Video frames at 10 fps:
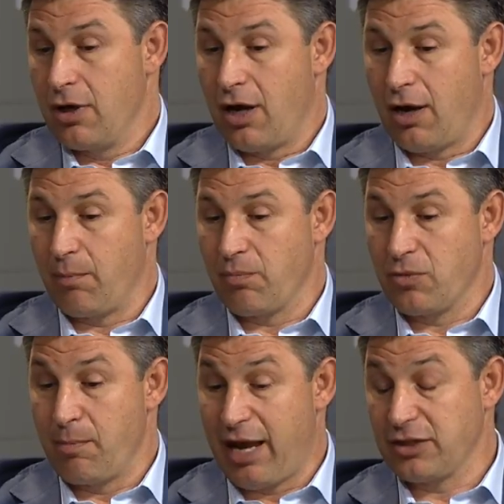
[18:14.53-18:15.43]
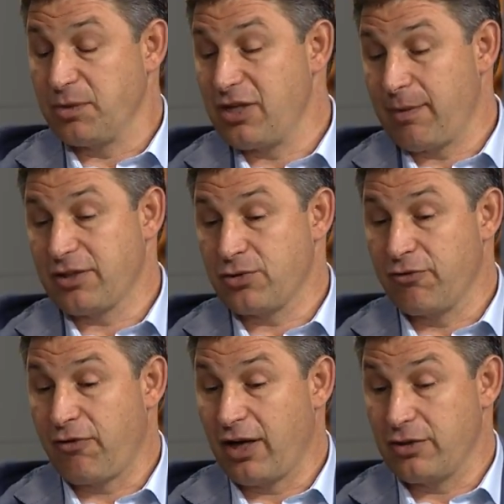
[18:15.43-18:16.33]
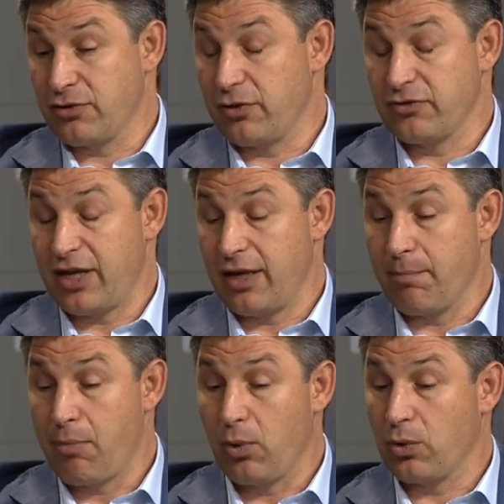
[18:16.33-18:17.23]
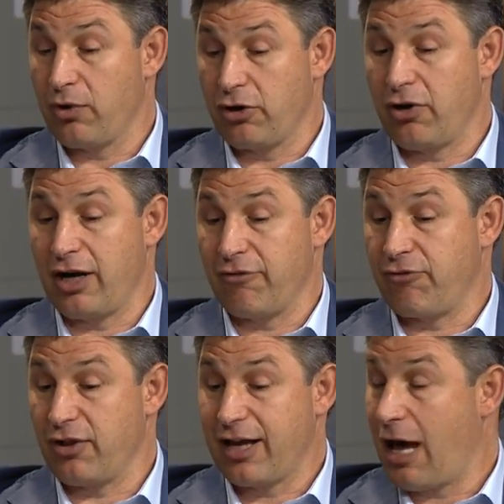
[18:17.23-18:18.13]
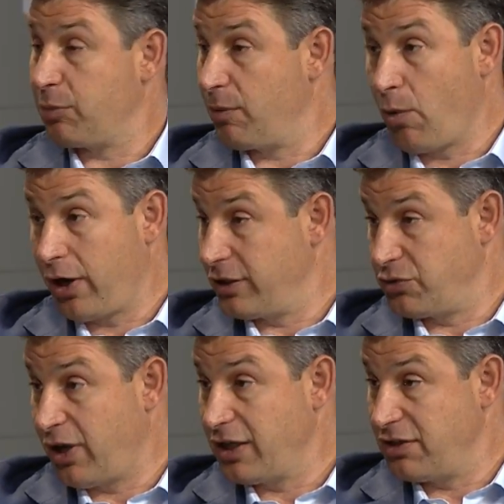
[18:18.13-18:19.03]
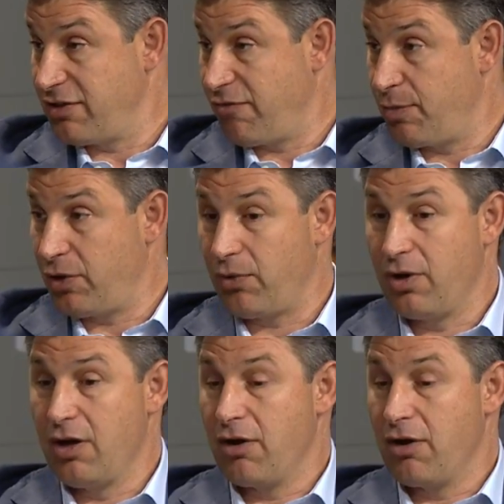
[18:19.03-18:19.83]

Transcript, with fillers: Um, the management team at SoFi deserves a boatload of credit for the capital market strategy they've built,